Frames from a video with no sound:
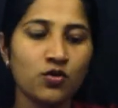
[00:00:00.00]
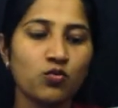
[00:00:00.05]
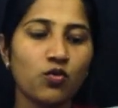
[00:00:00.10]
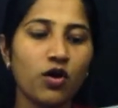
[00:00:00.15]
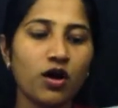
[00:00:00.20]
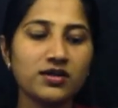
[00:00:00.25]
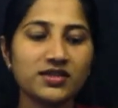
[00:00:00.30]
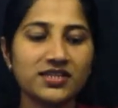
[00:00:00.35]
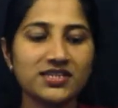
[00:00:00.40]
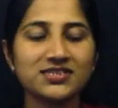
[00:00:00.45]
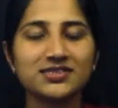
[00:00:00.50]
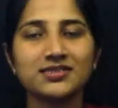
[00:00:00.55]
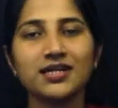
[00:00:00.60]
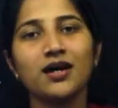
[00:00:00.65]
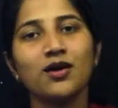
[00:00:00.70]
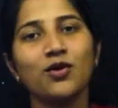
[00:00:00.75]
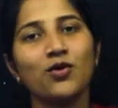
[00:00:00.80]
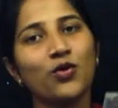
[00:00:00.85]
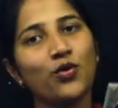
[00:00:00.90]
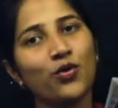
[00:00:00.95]
What is the
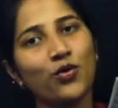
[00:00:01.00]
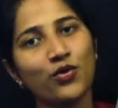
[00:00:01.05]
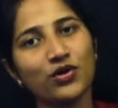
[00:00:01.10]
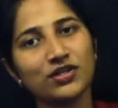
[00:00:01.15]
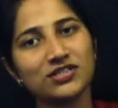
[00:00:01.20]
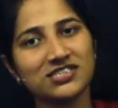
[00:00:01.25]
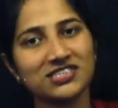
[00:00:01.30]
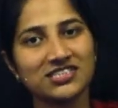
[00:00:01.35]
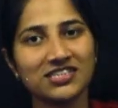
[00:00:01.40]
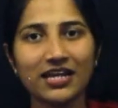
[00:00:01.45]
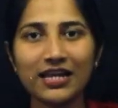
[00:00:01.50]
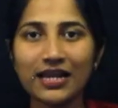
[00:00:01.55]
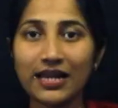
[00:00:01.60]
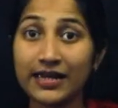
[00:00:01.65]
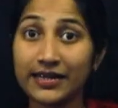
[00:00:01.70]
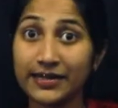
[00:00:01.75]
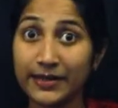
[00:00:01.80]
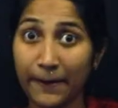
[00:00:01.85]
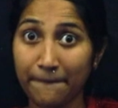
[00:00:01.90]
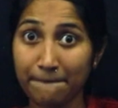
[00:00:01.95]
original
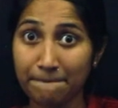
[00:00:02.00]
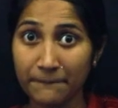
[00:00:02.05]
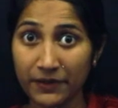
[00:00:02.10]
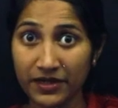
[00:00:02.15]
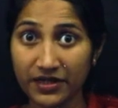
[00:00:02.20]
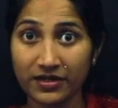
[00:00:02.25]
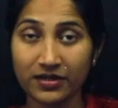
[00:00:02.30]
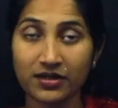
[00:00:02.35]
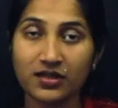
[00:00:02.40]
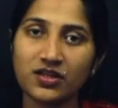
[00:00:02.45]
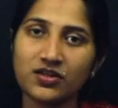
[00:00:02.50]
number?